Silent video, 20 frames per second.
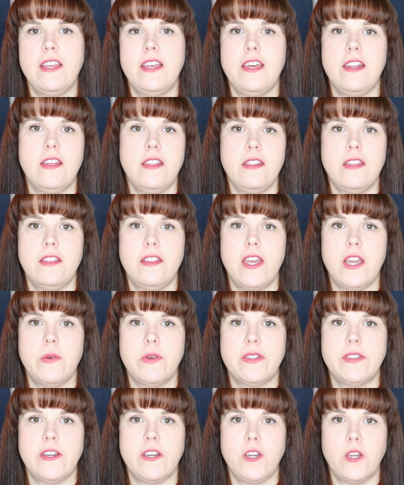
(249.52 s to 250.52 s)
in, and then they
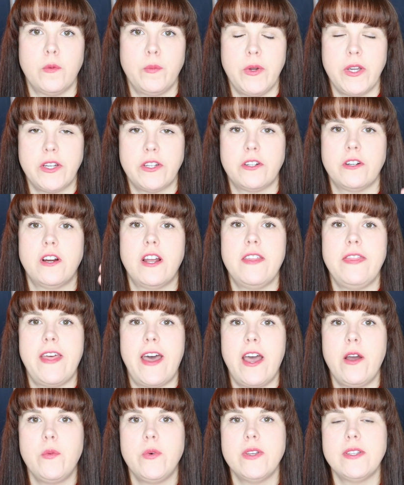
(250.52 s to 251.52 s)
would take your picture. And
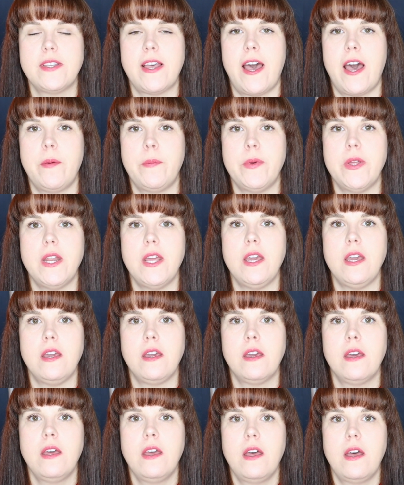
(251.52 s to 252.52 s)
that was
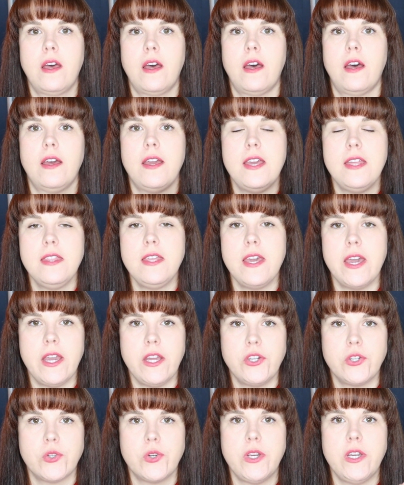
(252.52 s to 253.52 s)
happening in the
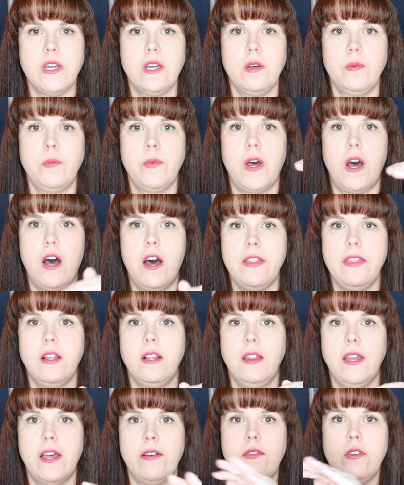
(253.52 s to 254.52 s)
atrium on the
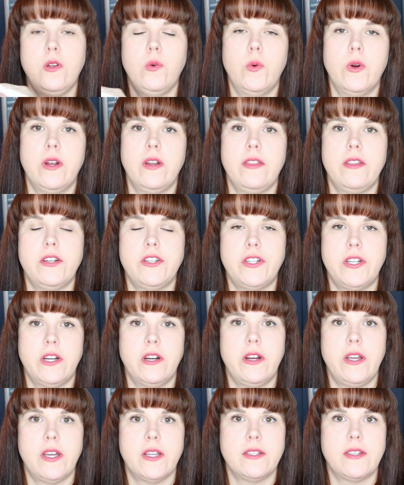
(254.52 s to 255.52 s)
level where the
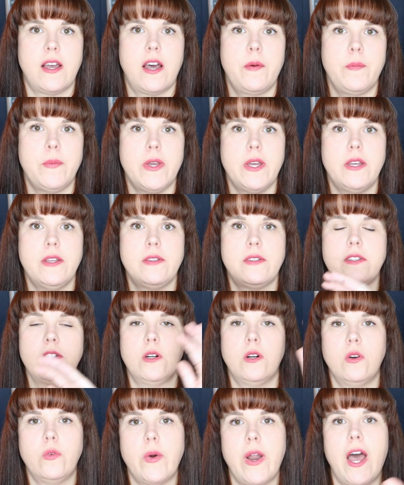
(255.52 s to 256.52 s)
cherry on top is.
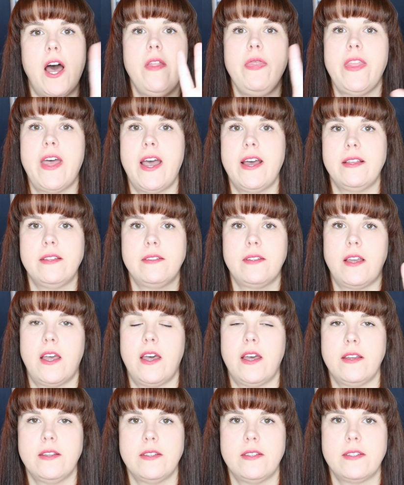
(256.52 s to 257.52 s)
So around that
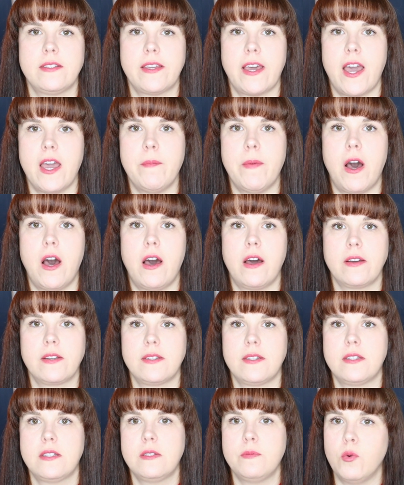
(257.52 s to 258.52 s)
Skybox
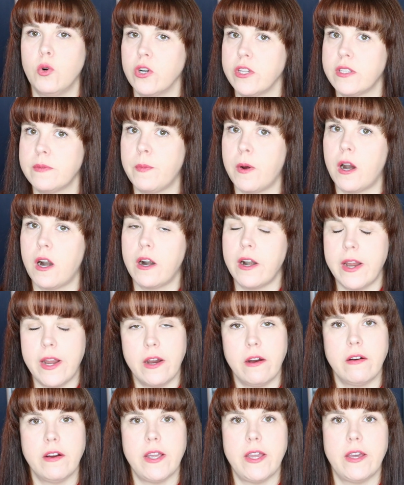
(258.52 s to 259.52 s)
Sports Bar
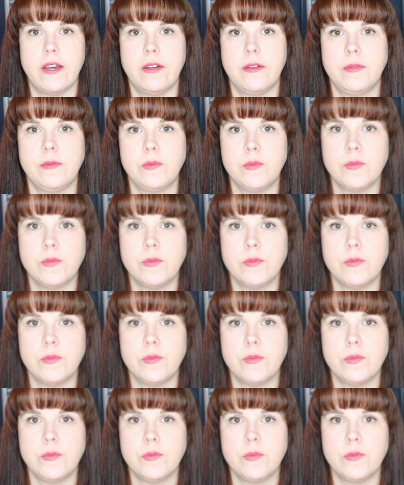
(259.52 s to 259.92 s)
area.